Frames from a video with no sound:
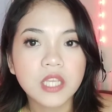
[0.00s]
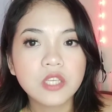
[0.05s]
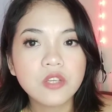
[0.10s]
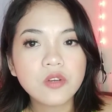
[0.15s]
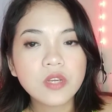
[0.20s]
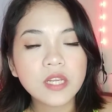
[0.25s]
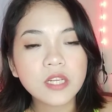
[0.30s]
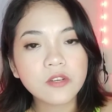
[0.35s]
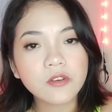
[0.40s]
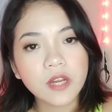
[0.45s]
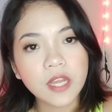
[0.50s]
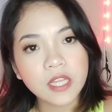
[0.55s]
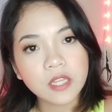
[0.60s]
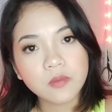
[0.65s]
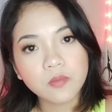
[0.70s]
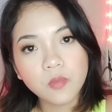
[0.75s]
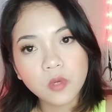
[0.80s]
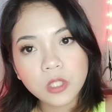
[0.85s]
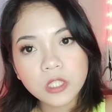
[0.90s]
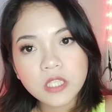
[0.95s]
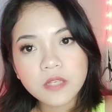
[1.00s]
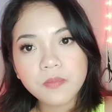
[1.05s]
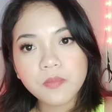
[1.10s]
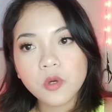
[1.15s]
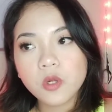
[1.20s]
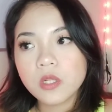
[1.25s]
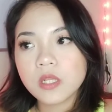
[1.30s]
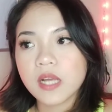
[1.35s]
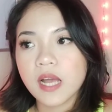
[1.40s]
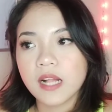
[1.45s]
You can create
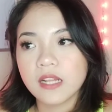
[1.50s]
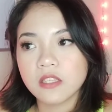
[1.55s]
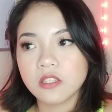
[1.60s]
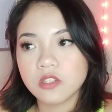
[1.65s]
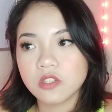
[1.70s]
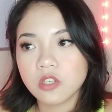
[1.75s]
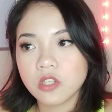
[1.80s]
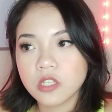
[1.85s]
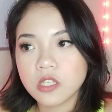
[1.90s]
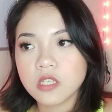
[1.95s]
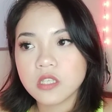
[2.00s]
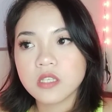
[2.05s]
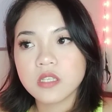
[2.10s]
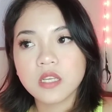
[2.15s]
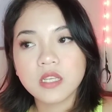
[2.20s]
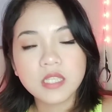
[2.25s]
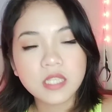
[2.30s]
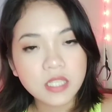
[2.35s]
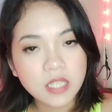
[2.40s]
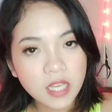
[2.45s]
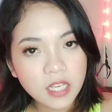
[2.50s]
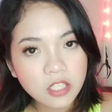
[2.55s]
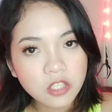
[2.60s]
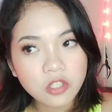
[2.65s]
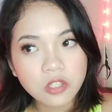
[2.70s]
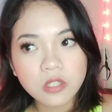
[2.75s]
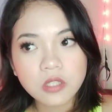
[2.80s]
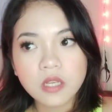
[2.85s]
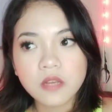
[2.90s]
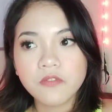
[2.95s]
multiple calendars,
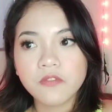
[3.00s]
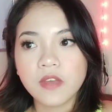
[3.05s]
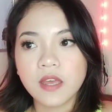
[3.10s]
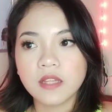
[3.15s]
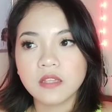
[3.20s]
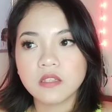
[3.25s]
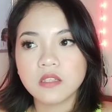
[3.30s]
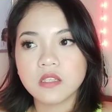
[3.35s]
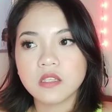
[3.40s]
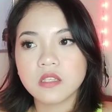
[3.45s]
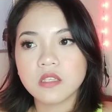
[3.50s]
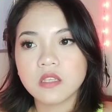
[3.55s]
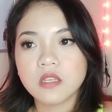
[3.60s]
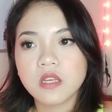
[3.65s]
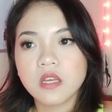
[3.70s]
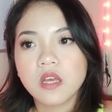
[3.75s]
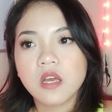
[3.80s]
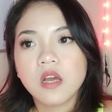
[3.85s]
schedule events,